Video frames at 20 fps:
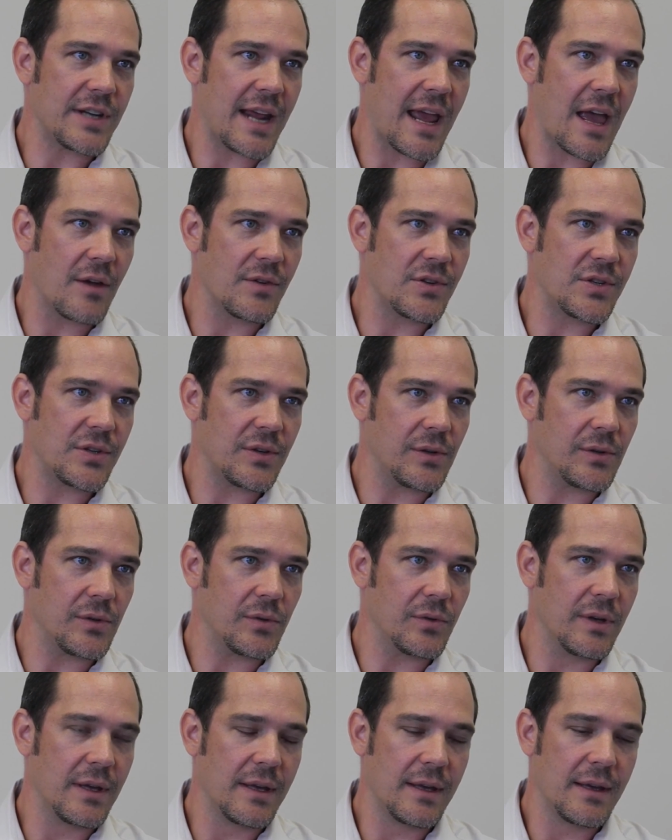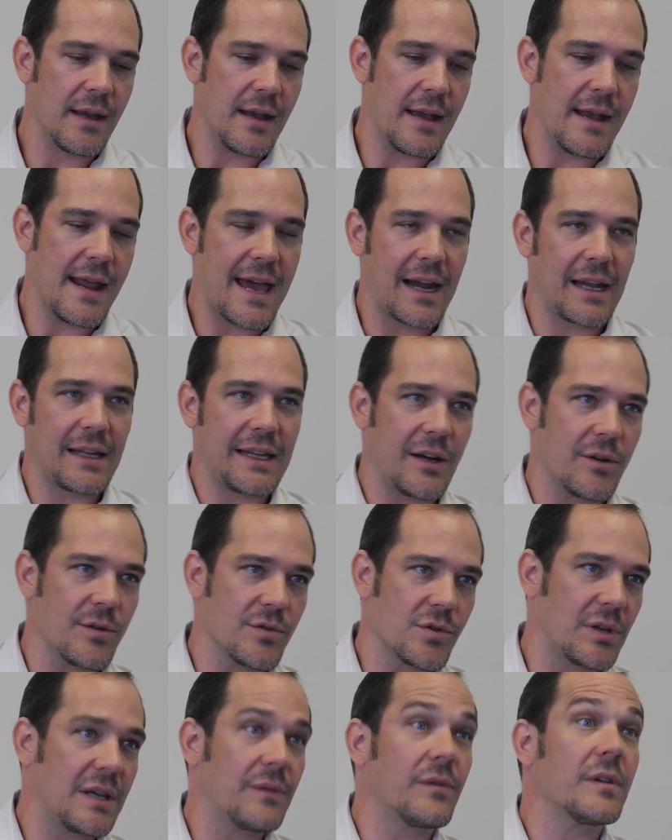down to
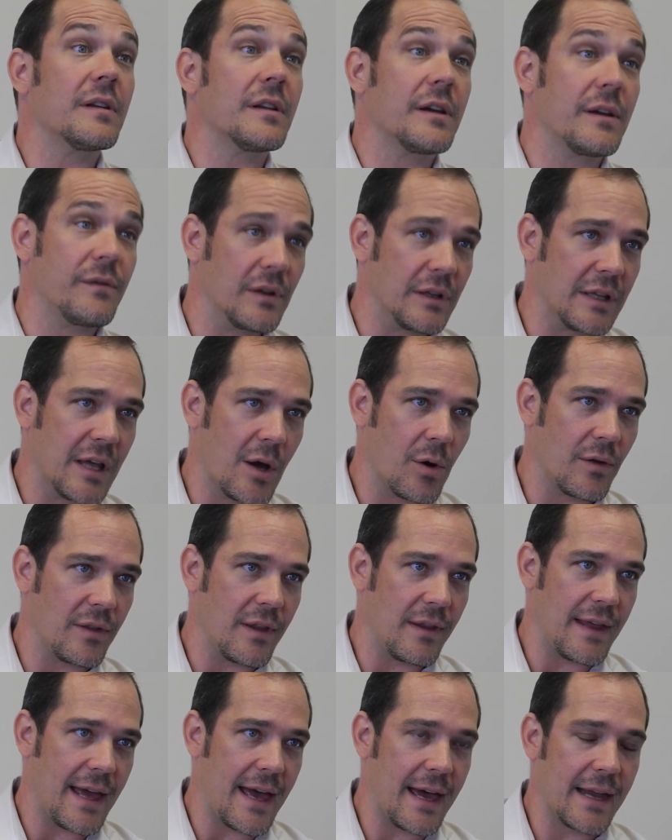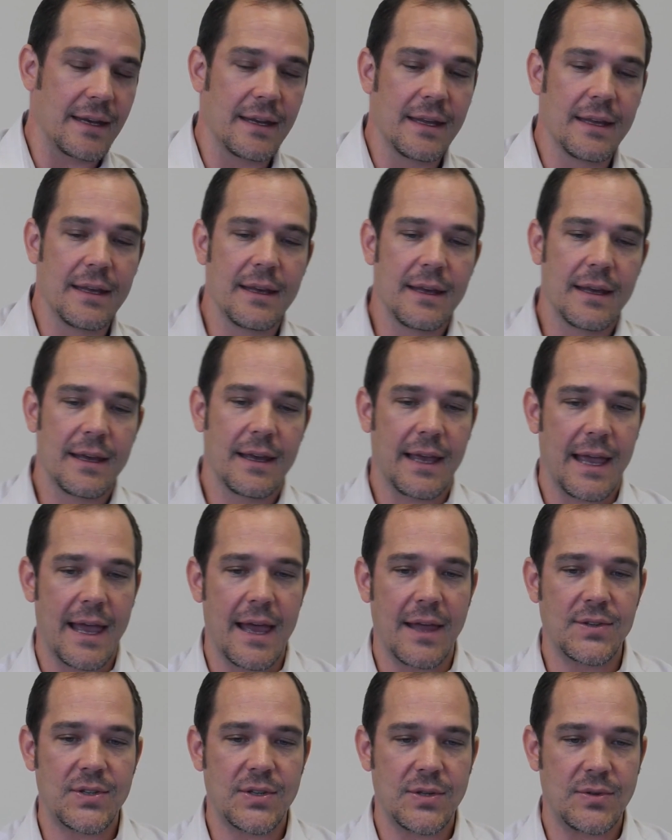nanoliters or even lower than that.
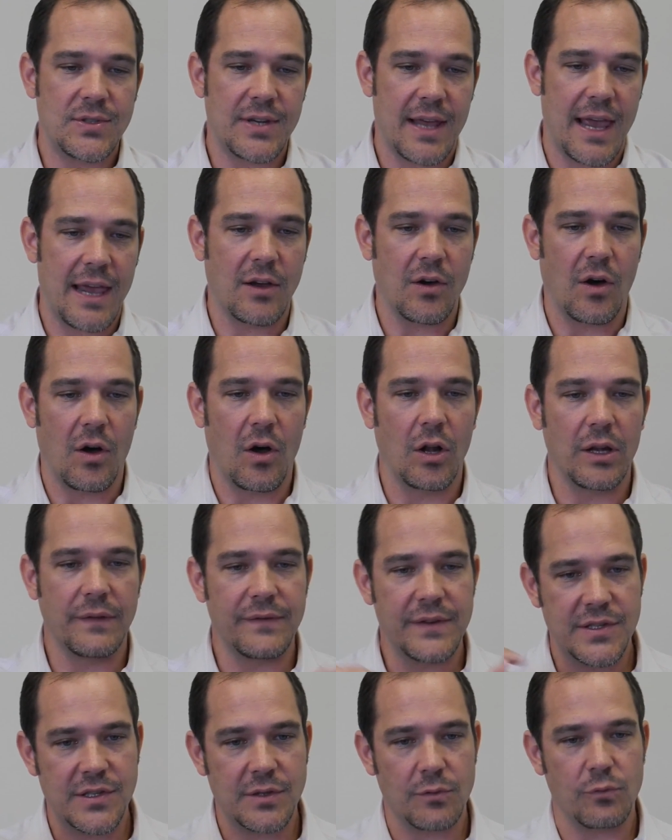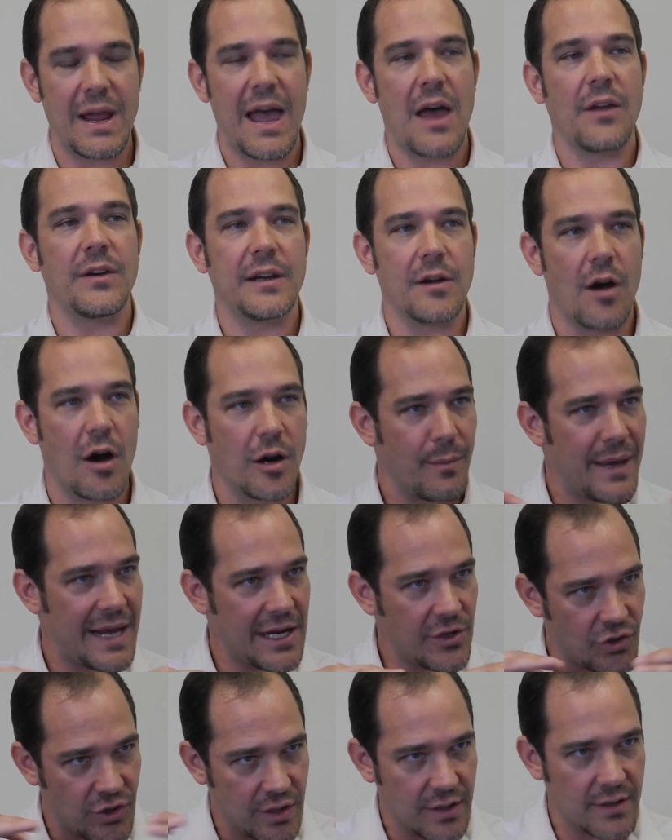And to take all of the surrounding
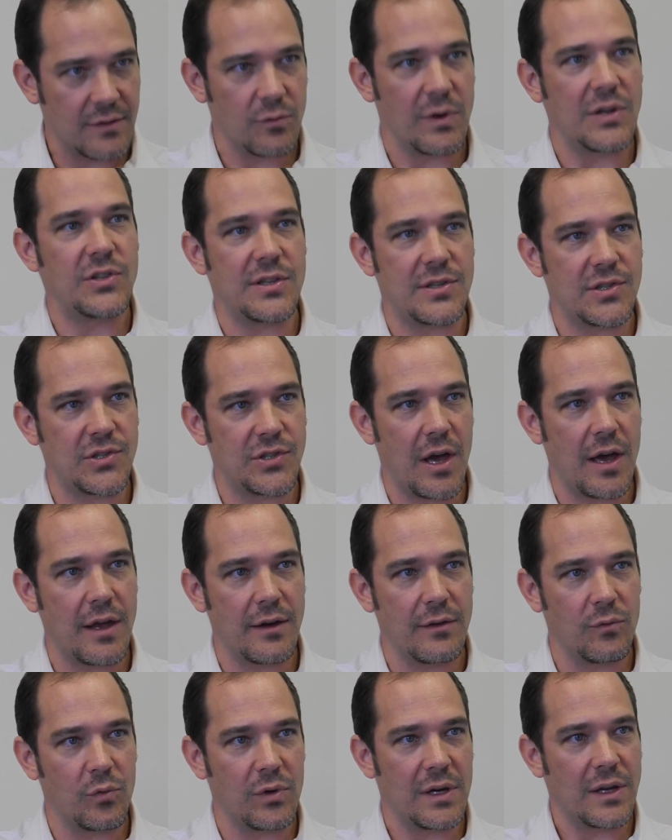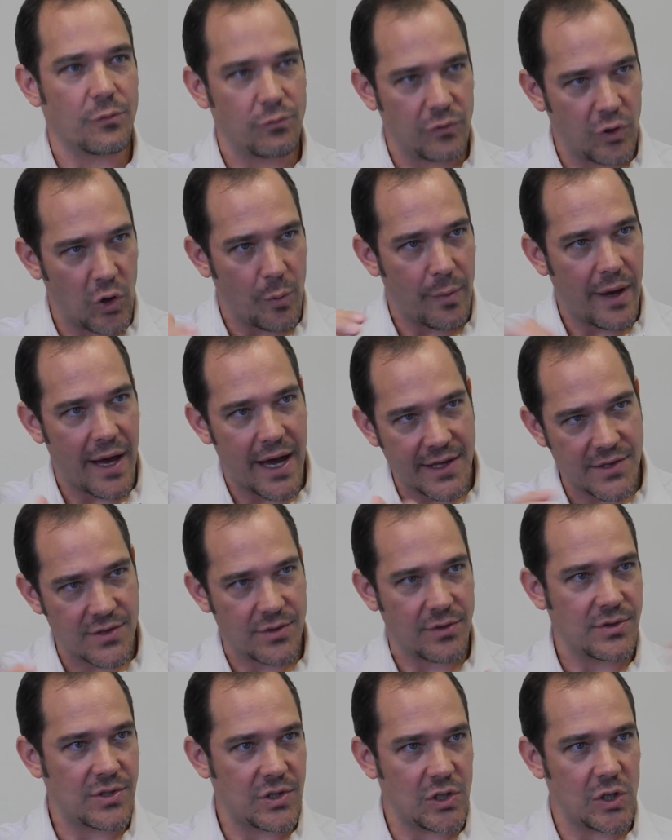automation, which is done with robots
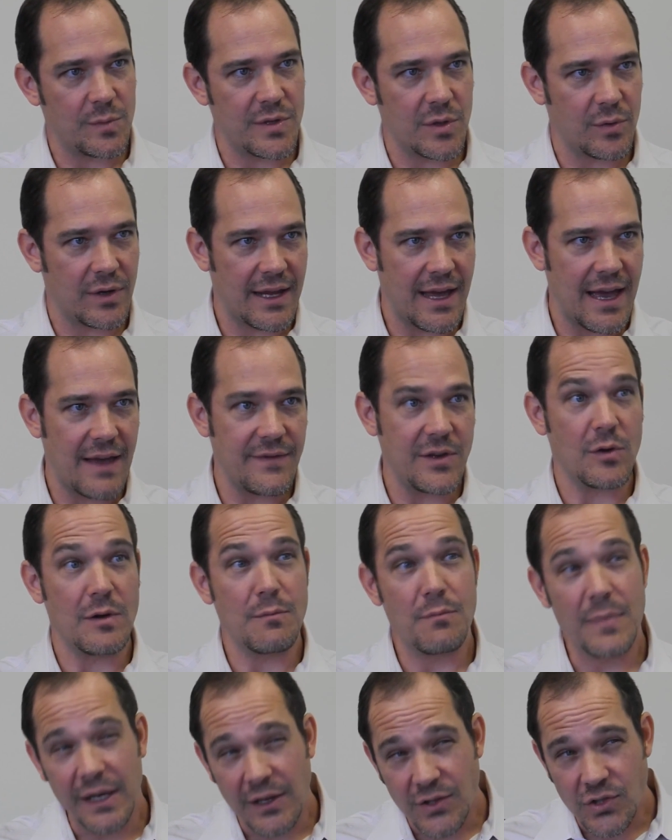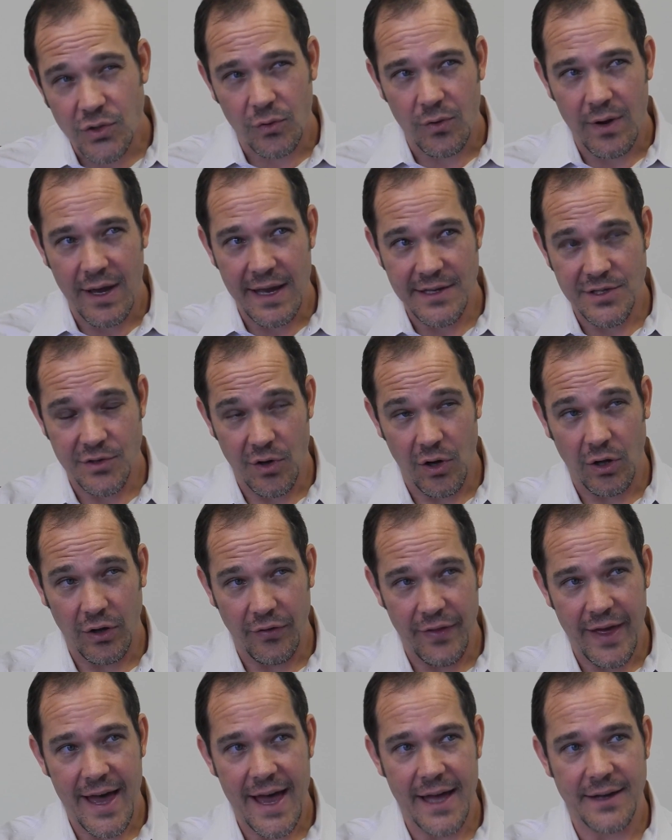or tubes or what have you, and miniaturize all
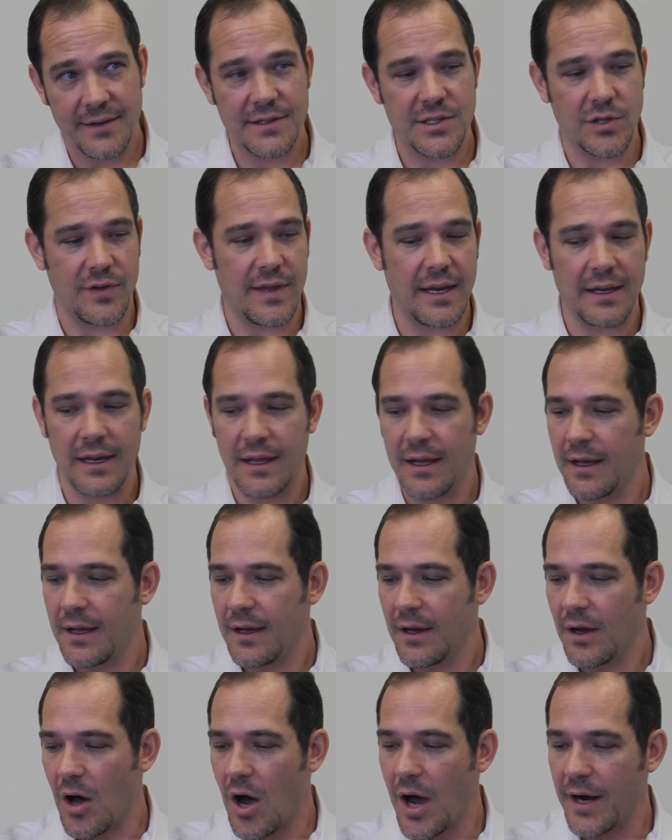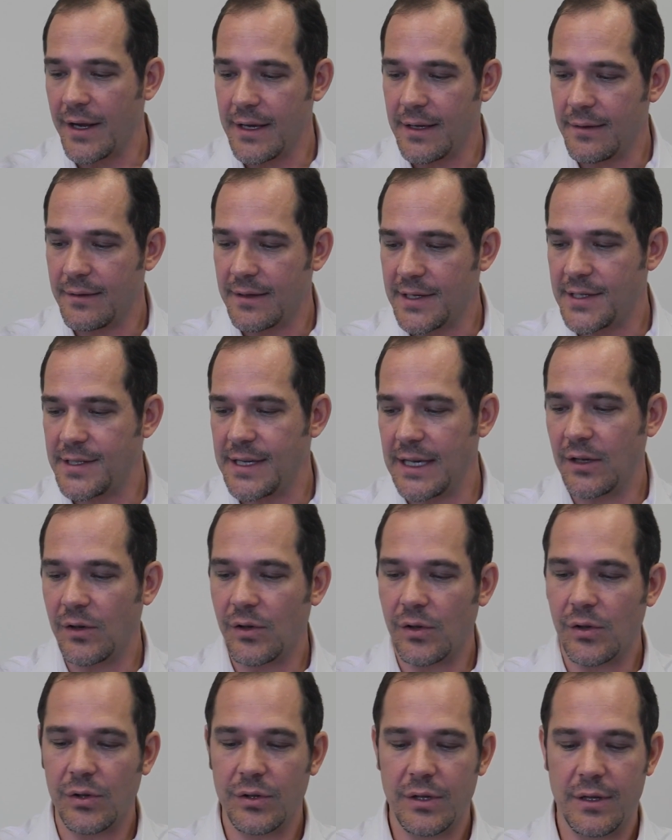of that so that on a
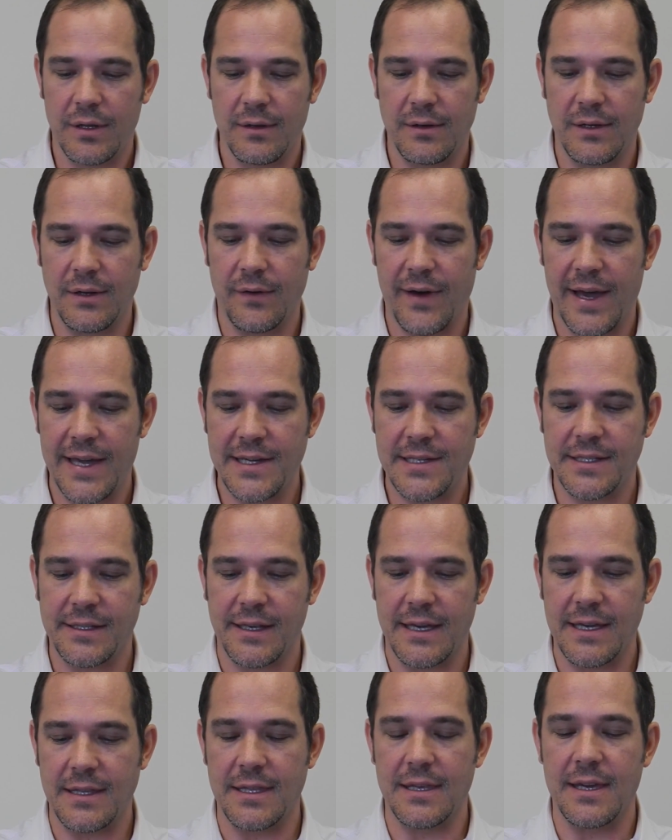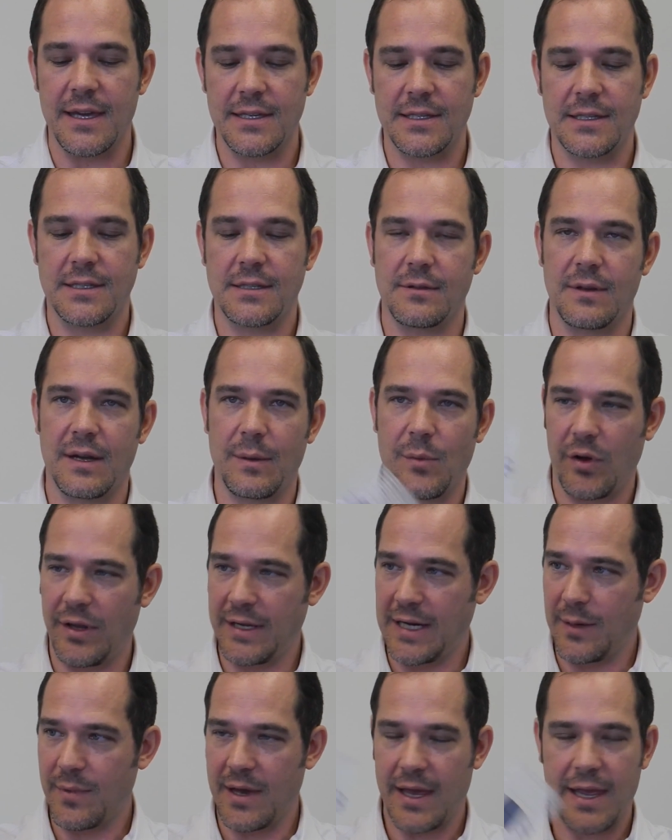single device like this, what I'm
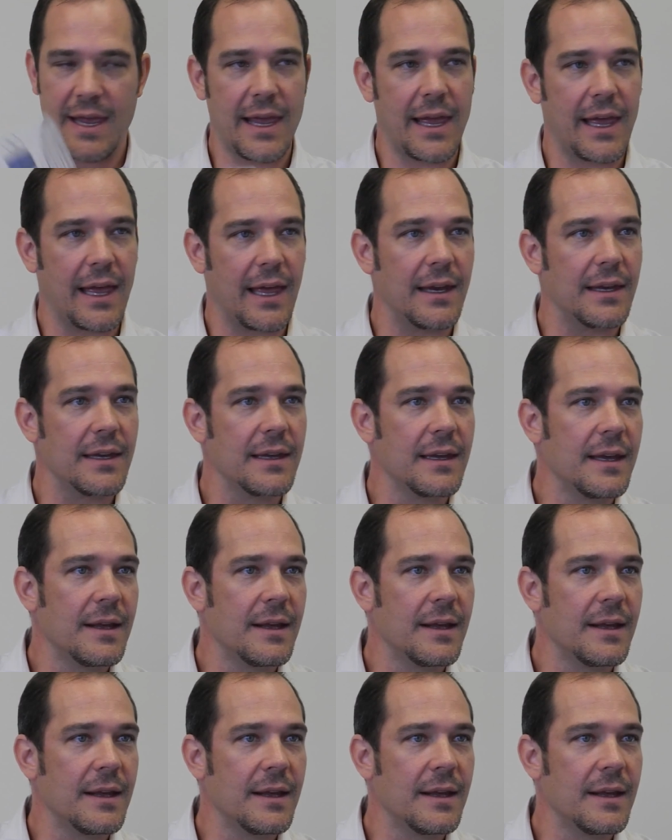holding in my hand,